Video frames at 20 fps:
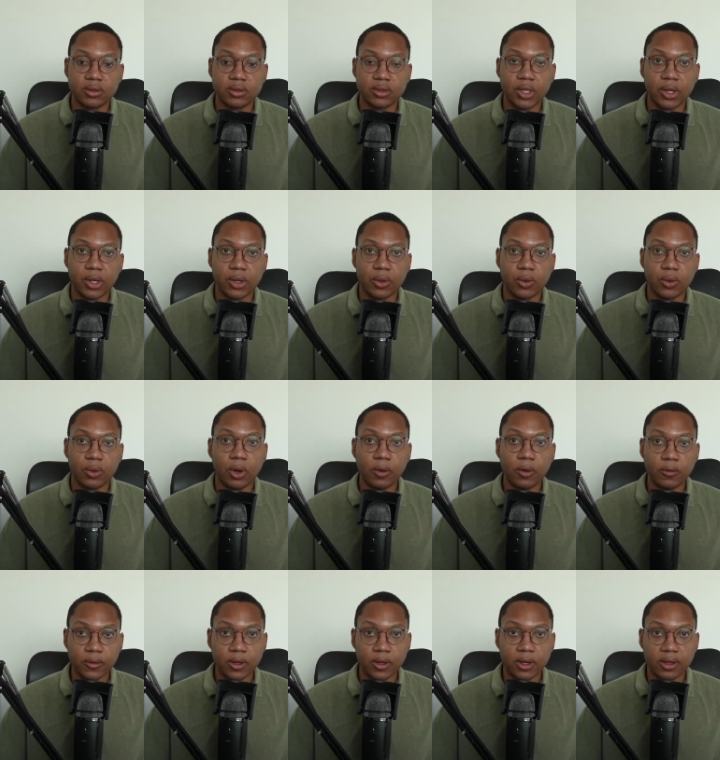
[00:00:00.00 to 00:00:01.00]
So
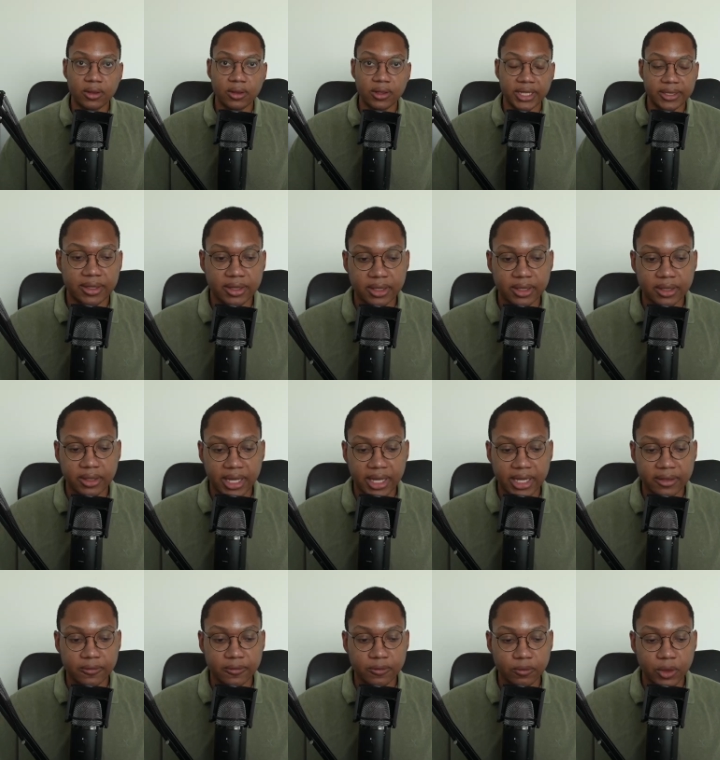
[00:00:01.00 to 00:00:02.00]
overall, like the
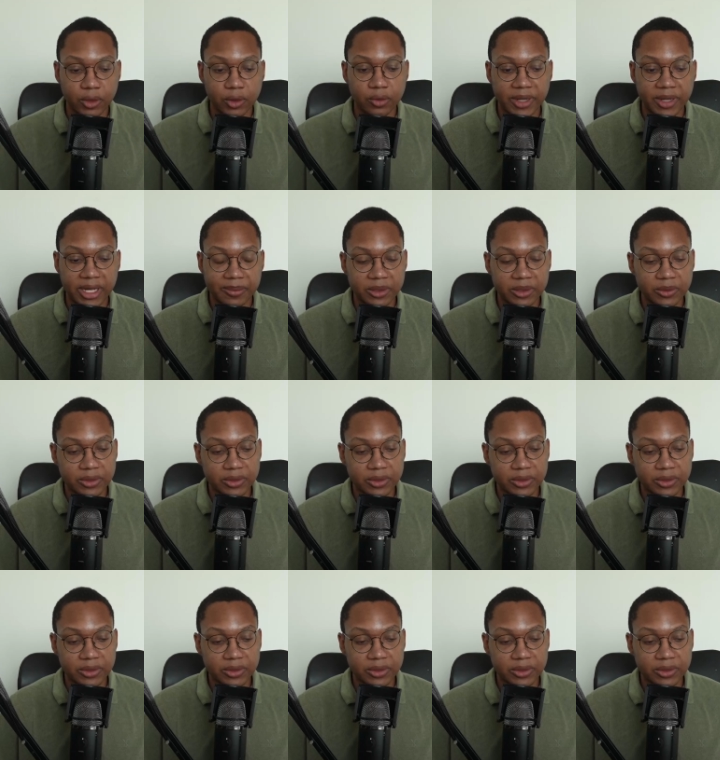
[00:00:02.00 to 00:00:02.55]
kind of roadmap